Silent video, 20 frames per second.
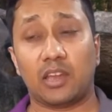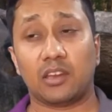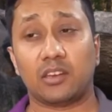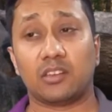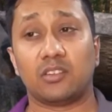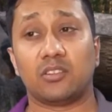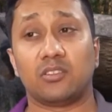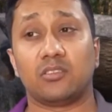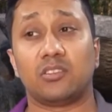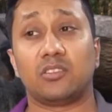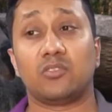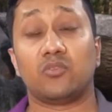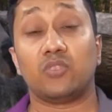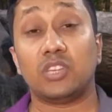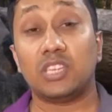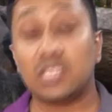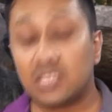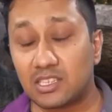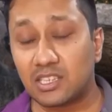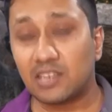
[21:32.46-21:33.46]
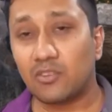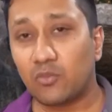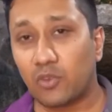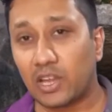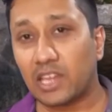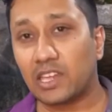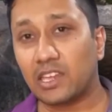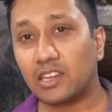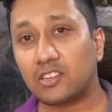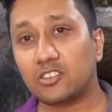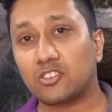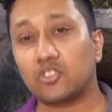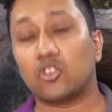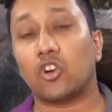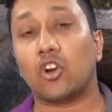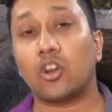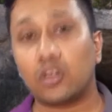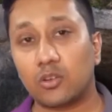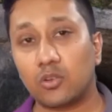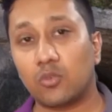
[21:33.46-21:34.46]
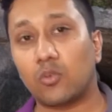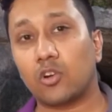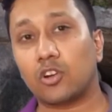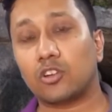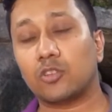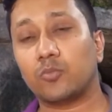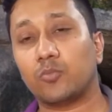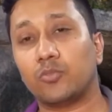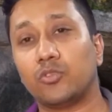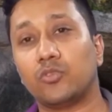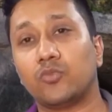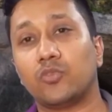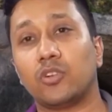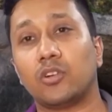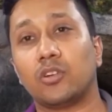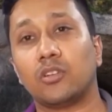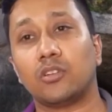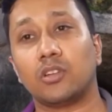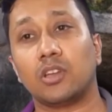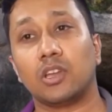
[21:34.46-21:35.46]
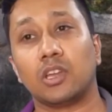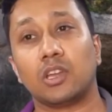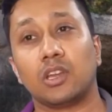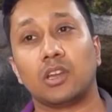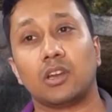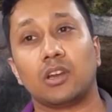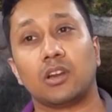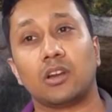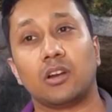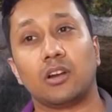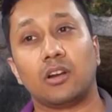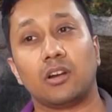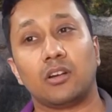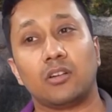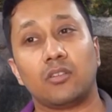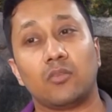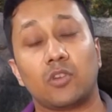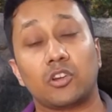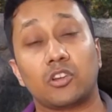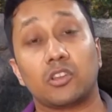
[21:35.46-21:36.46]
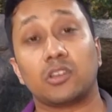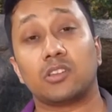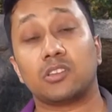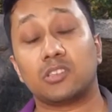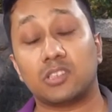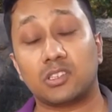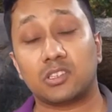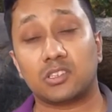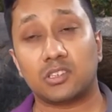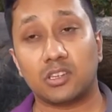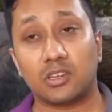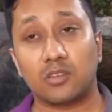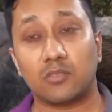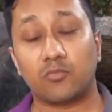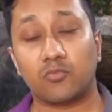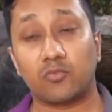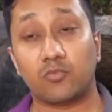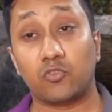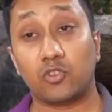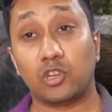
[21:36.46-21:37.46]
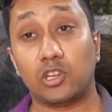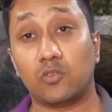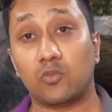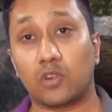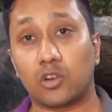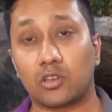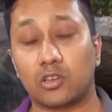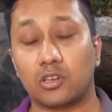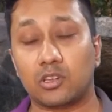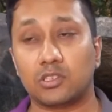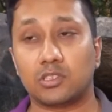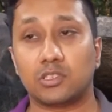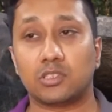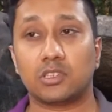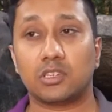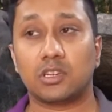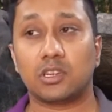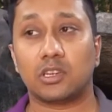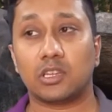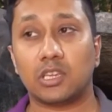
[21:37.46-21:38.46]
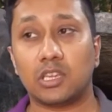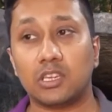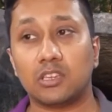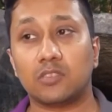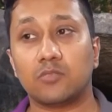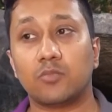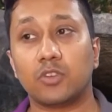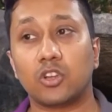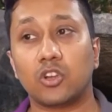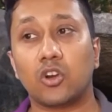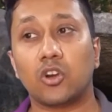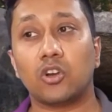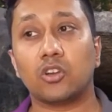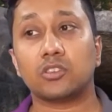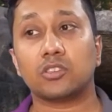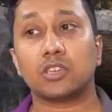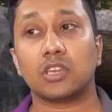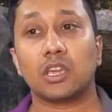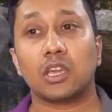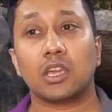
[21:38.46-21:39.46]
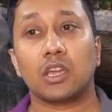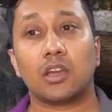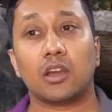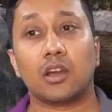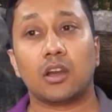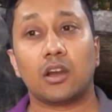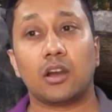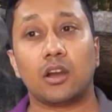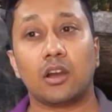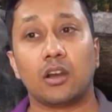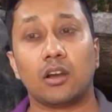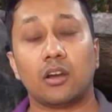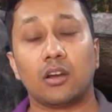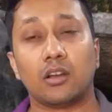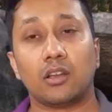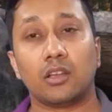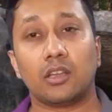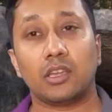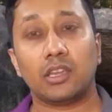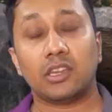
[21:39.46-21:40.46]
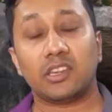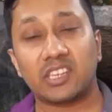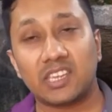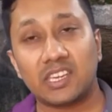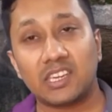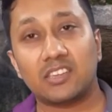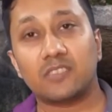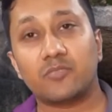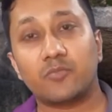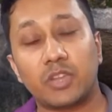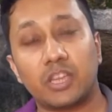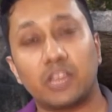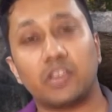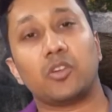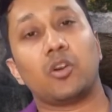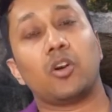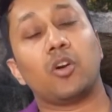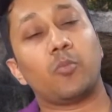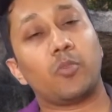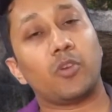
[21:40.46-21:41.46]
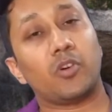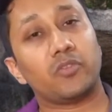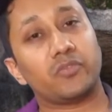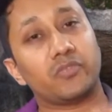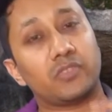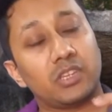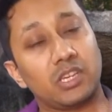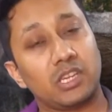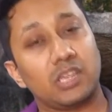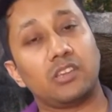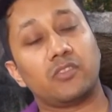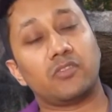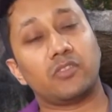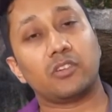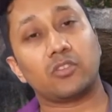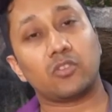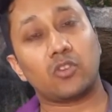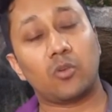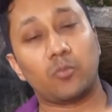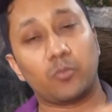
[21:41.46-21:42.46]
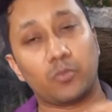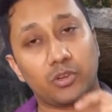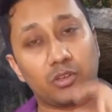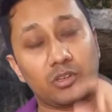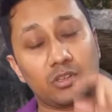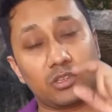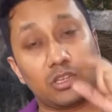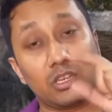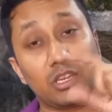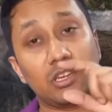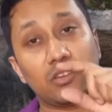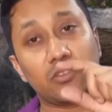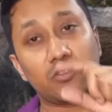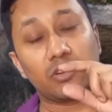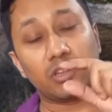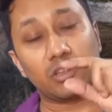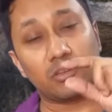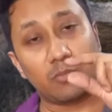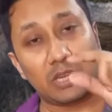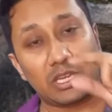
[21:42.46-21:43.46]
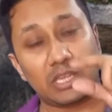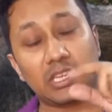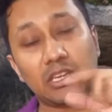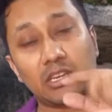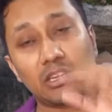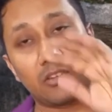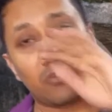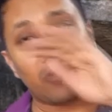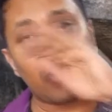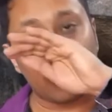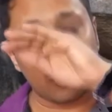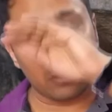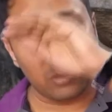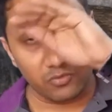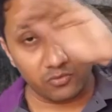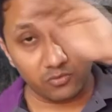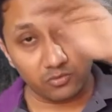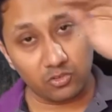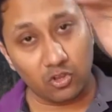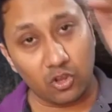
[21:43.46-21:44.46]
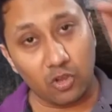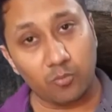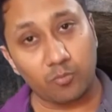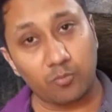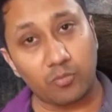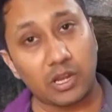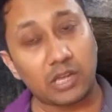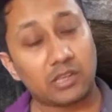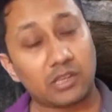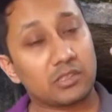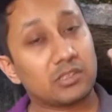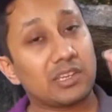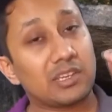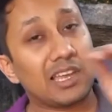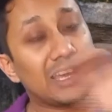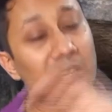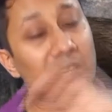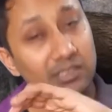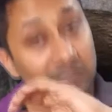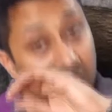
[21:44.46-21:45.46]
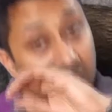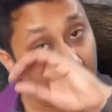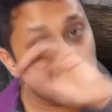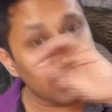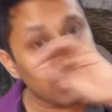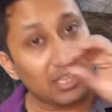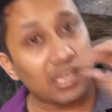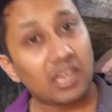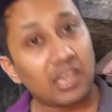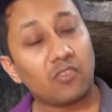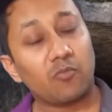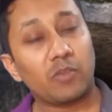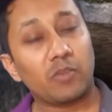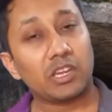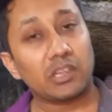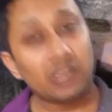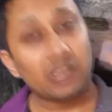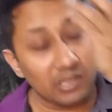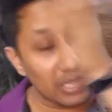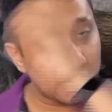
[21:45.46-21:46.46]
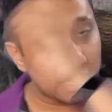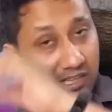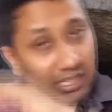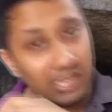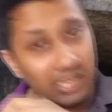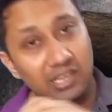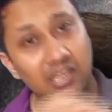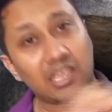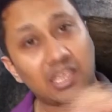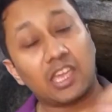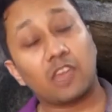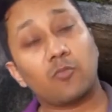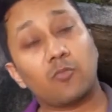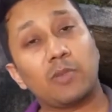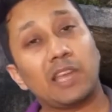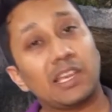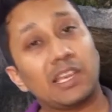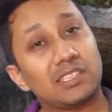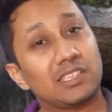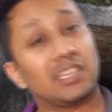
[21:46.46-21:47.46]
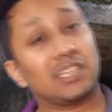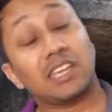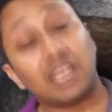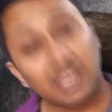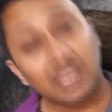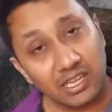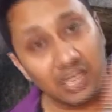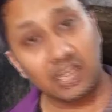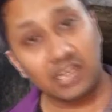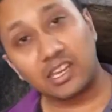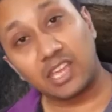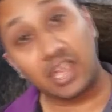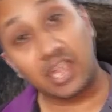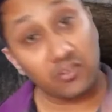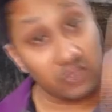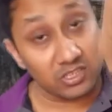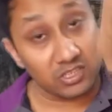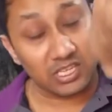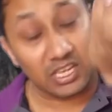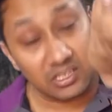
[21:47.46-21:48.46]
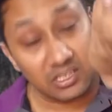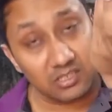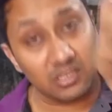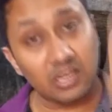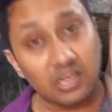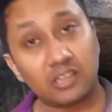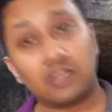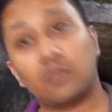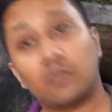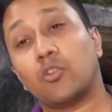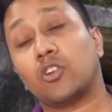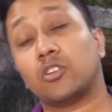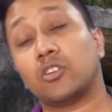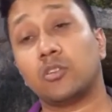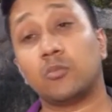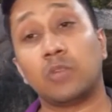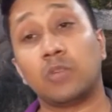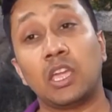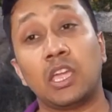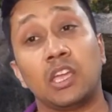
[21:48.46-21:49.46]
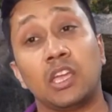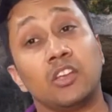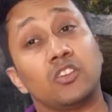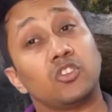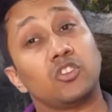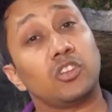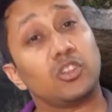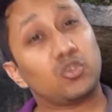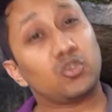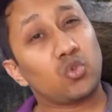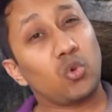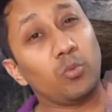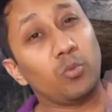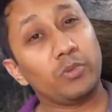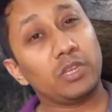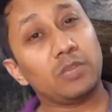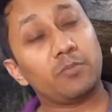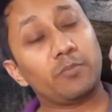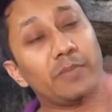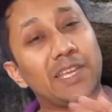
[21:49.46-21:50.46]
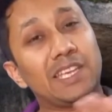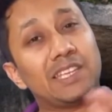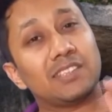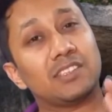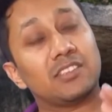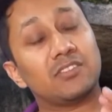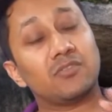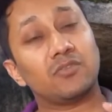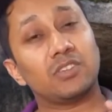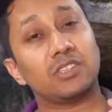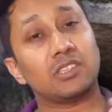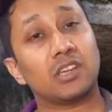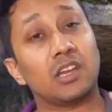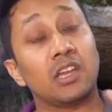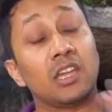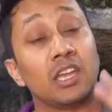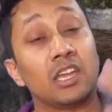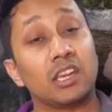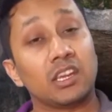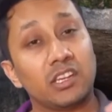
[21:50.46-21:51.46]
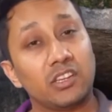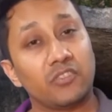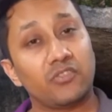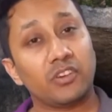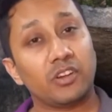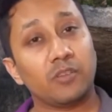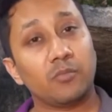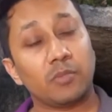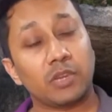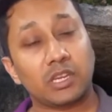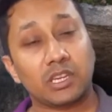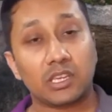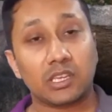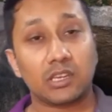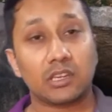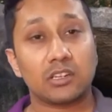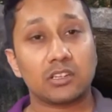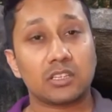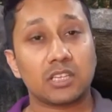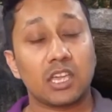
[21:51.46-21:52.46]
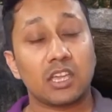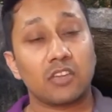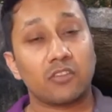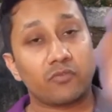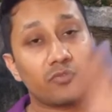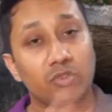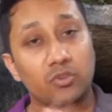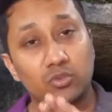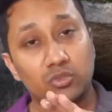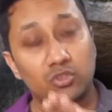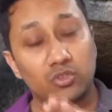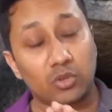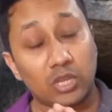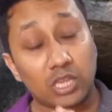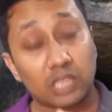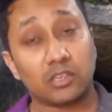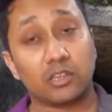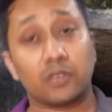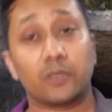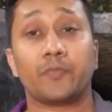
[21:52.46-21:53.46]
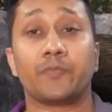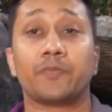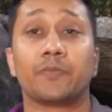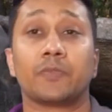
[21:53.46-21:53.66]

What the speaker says: The reason why it's not waterproof or water resistant, fully water resistant, is because it is made up of 3 different components, 3 different material. The top part is glass, then they have metal, and then they have plastic, and then they have the sensor at the bottom. So there are so many places which are different materials fused together,